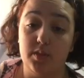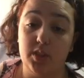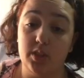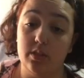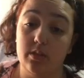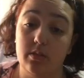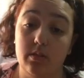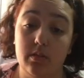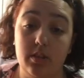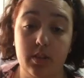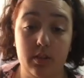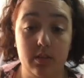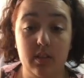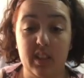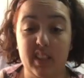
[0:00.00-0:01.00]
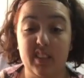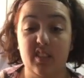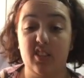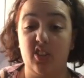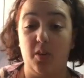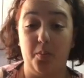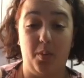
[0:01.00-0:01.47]
do to-do
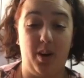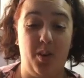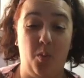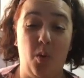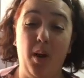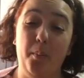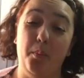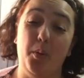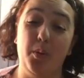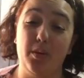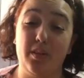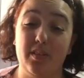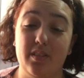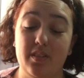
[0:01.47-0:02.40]
lists on my whiteboard.